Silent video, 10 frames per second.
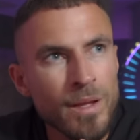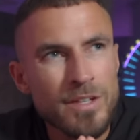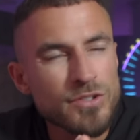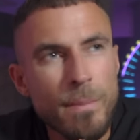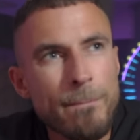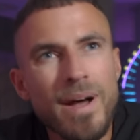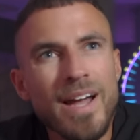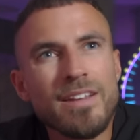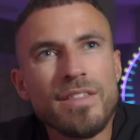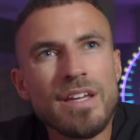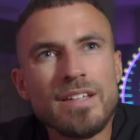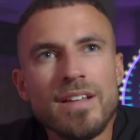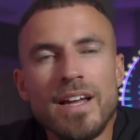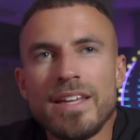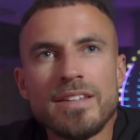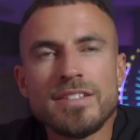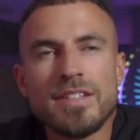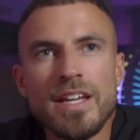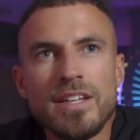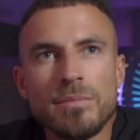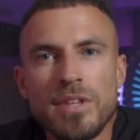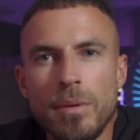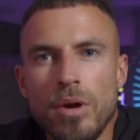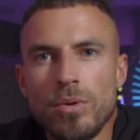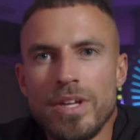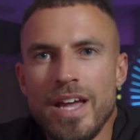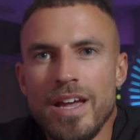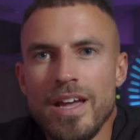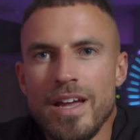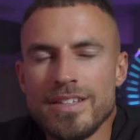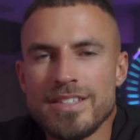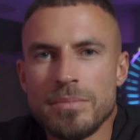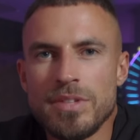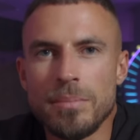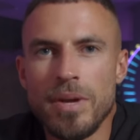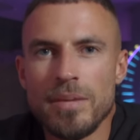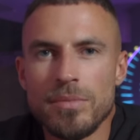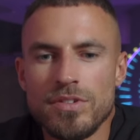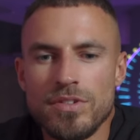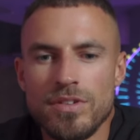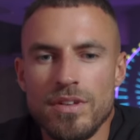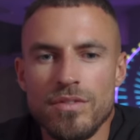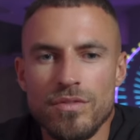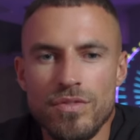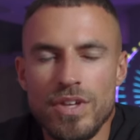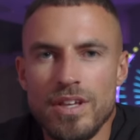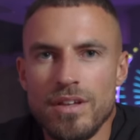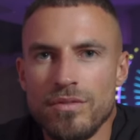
Some minor things, like in the stadium, they were only accepting payments via